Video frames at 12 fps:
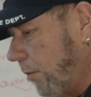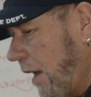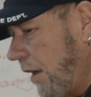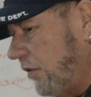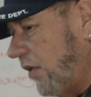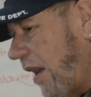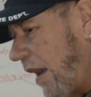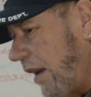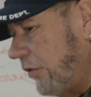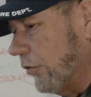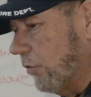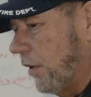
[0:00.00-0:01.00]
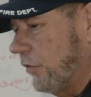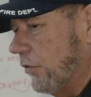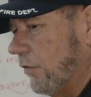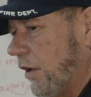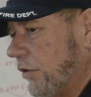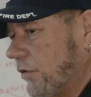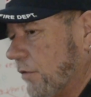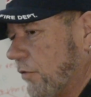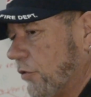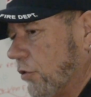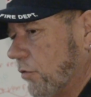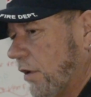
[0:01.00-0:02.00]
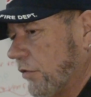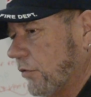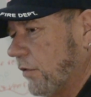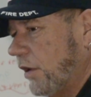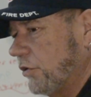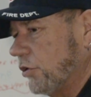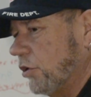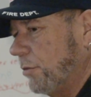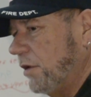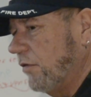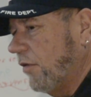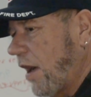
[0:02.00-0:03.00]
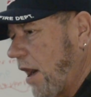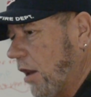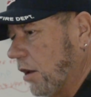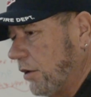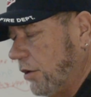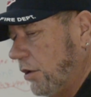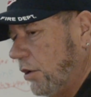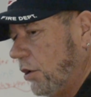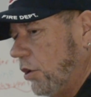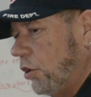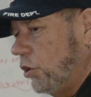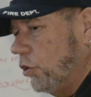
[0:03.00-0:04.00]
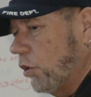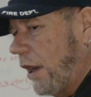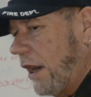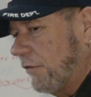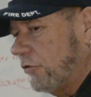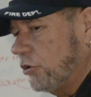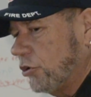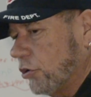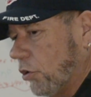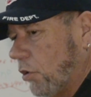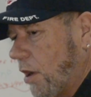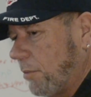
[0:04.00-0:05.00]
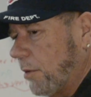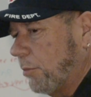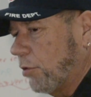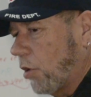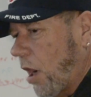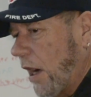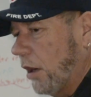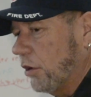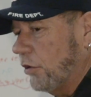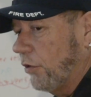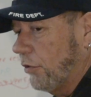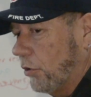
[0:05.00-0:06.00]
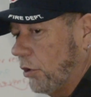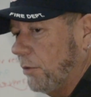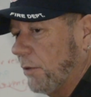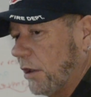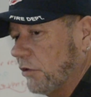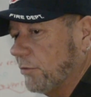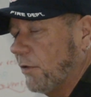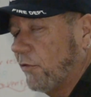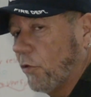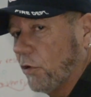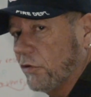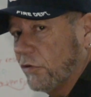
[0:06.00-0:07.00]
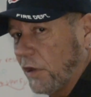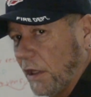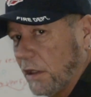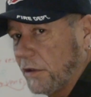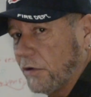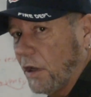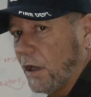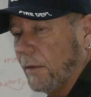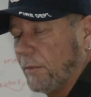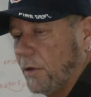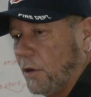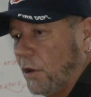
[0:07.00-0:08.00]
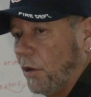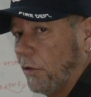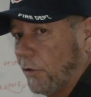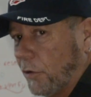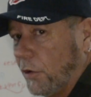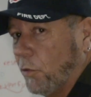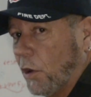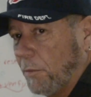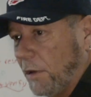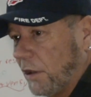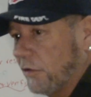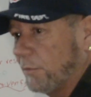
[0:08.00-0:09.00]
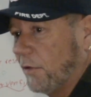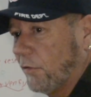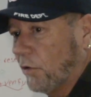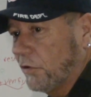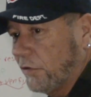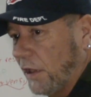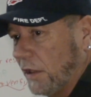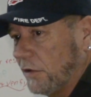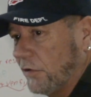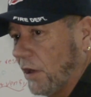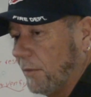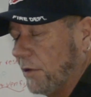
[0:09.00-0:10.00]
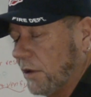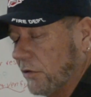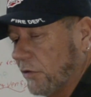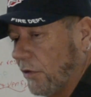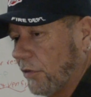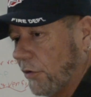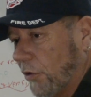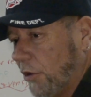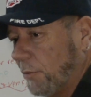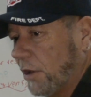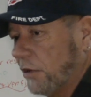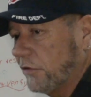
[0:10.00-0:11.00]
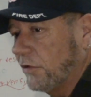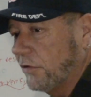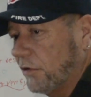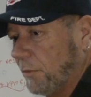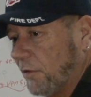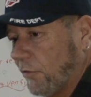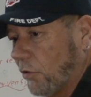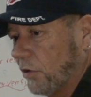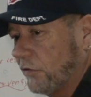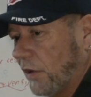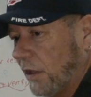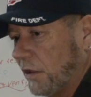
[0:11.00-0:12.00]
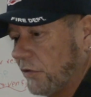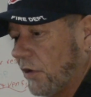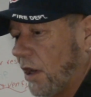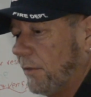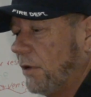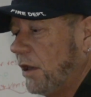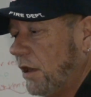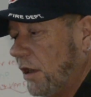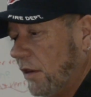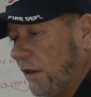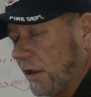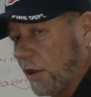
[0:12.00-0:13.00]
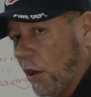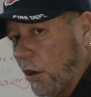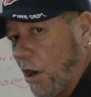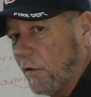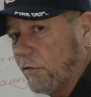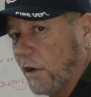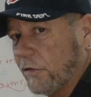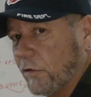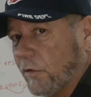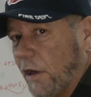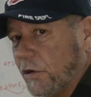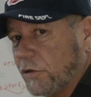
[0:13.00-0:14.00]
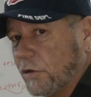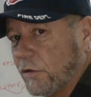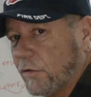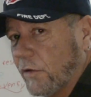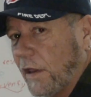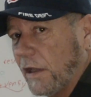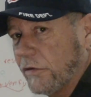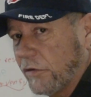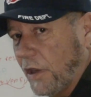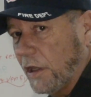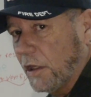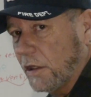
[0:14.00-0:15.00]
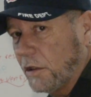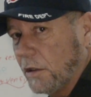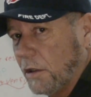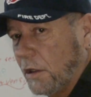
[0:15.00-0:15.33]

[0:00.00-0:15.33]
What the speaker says: maintain your reservation, for your reservation to be valid, you have to show up prior to 30 minutes before sailing time. 31 minutes before sailing time, because at 30 minutes before sailing time, they cut off reservations for that sailing.